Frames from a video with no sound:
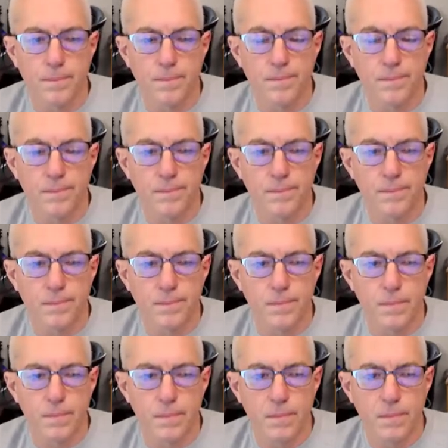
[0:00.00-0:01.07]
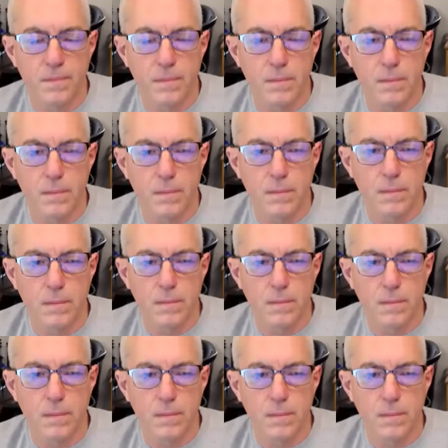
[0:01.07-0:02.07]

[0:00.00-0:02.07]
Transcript: No words are spoken by the person on screen.